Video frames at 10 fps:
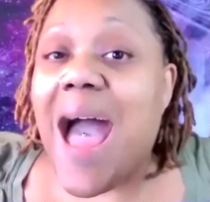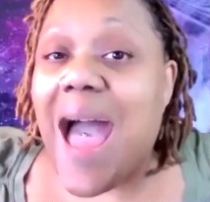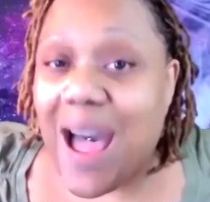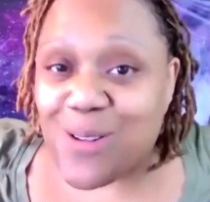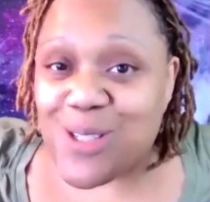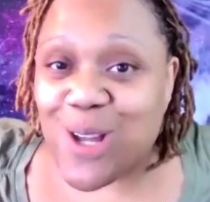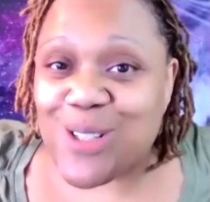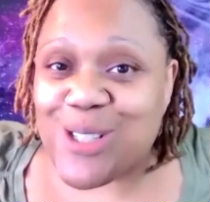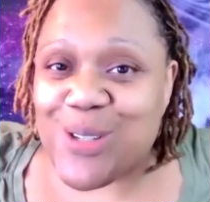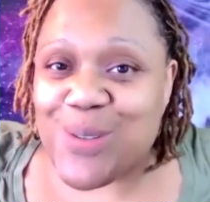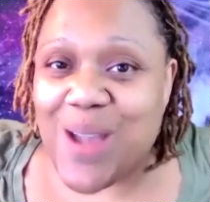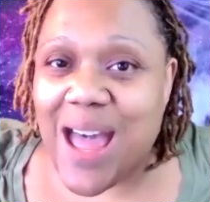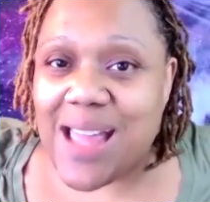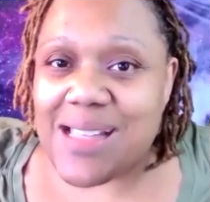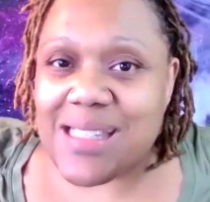I'll talk to you
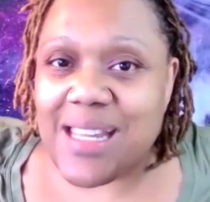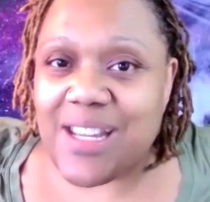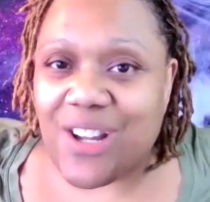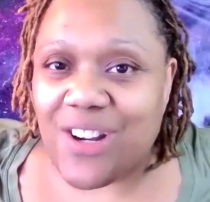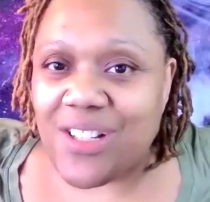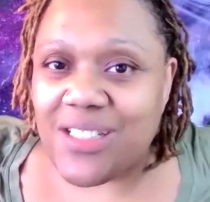guys later.